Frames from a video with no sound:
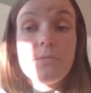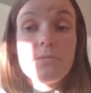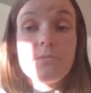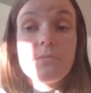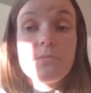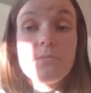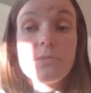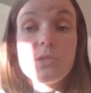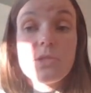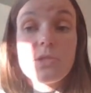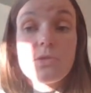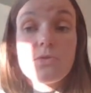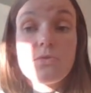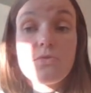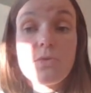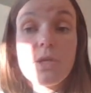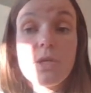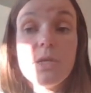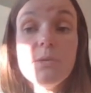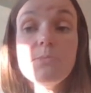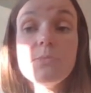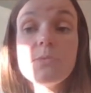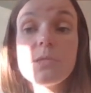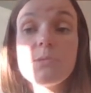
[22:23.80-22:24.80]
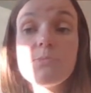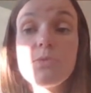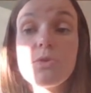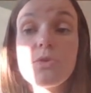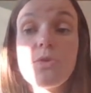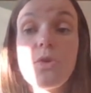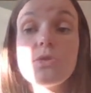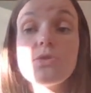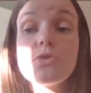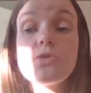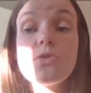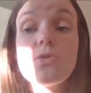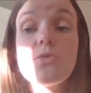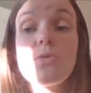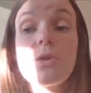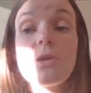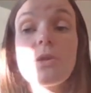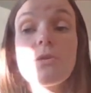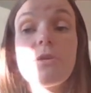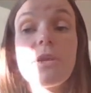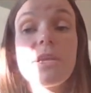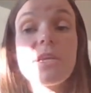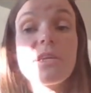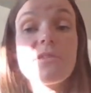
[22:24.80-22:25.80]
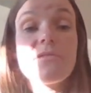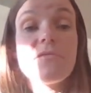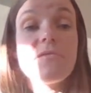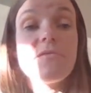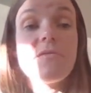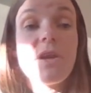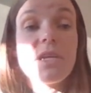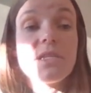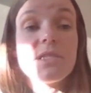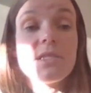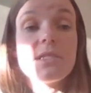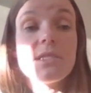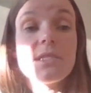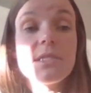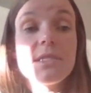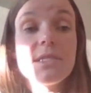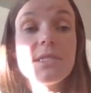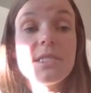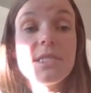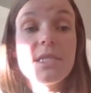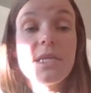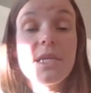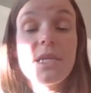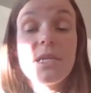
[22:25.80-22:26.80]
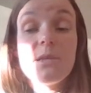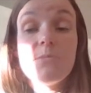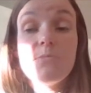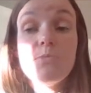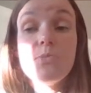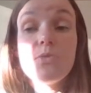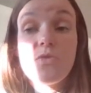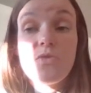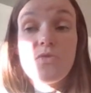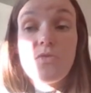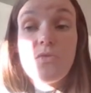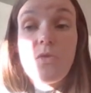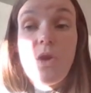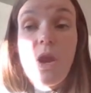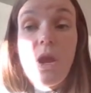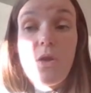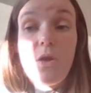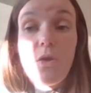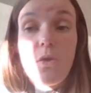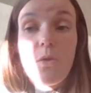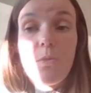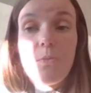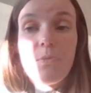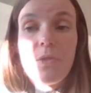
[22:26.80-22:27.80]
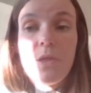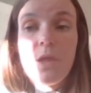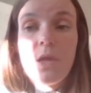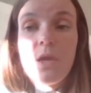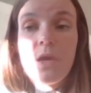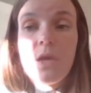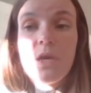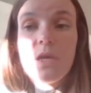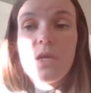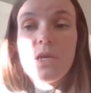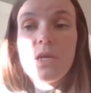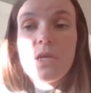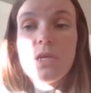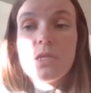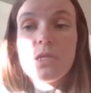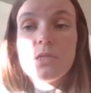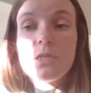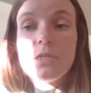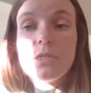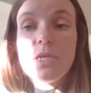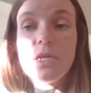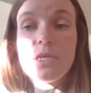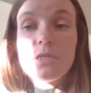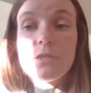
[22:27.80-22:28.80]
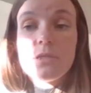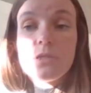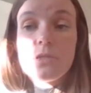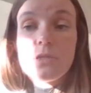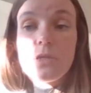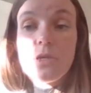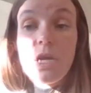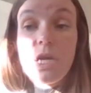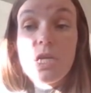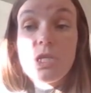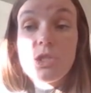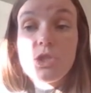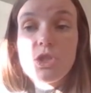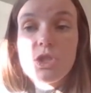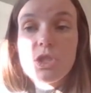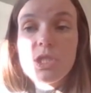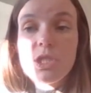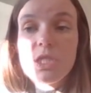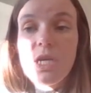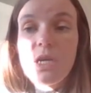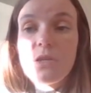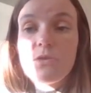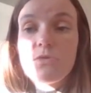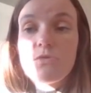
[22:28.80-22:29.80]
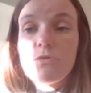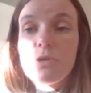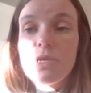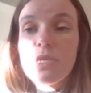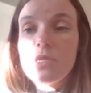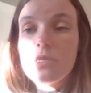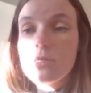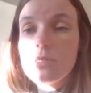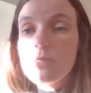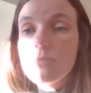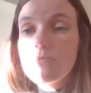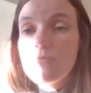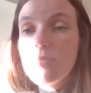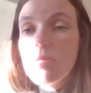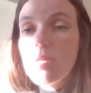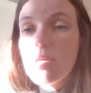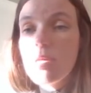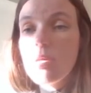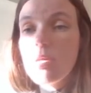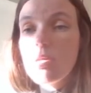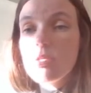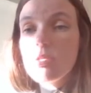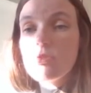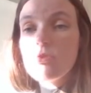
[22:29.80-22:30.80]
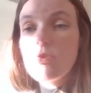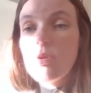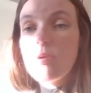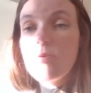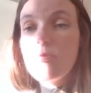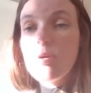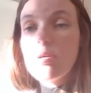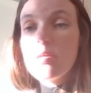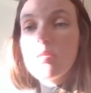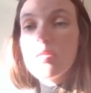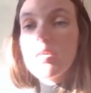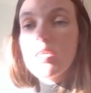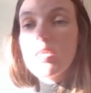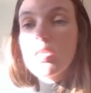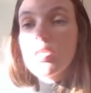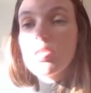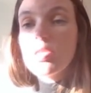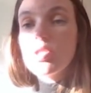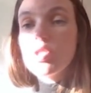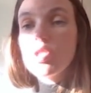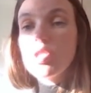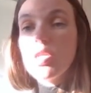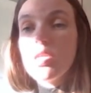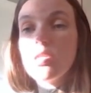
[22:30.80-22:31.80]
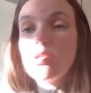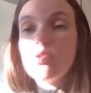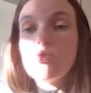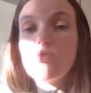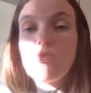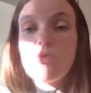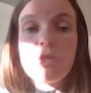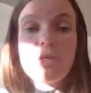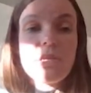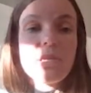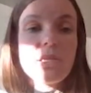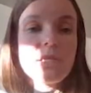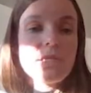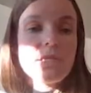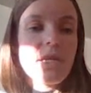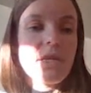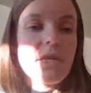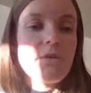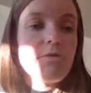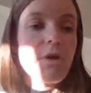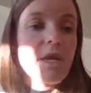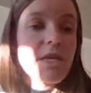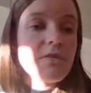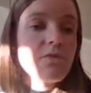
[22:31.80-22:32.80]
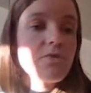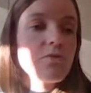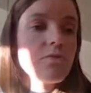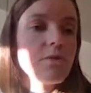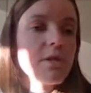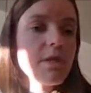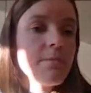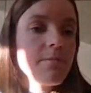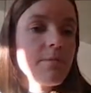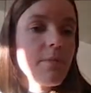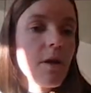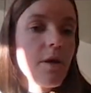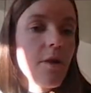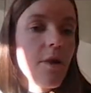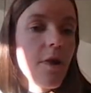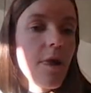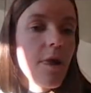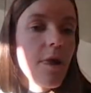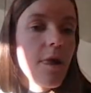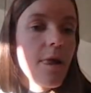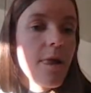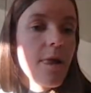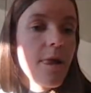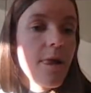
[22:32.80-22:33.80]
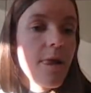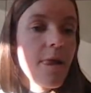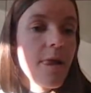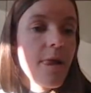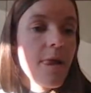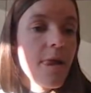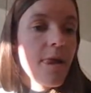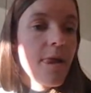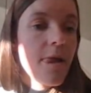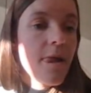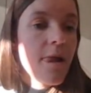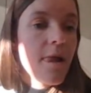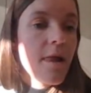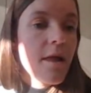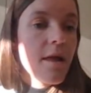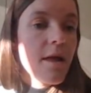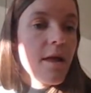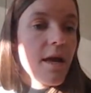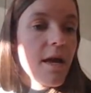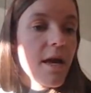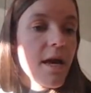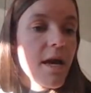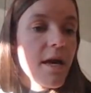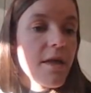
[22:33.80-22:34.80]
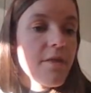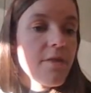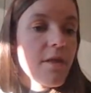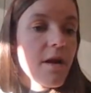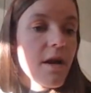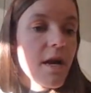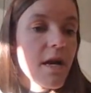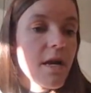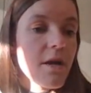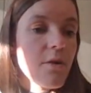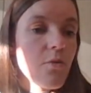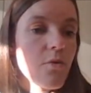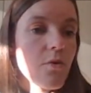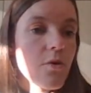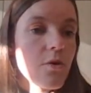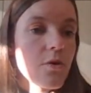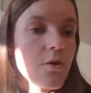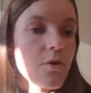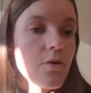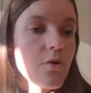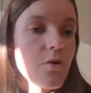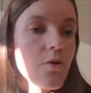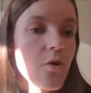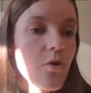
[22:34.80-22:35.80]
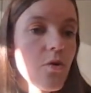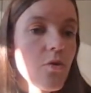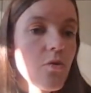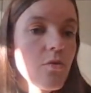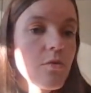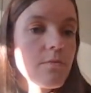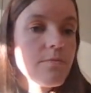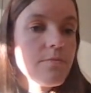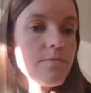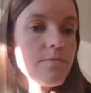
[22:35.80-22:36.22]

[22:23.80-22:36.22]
script, but also where I can find the input file that I just generated. So I will click Change Working Directory, and I will go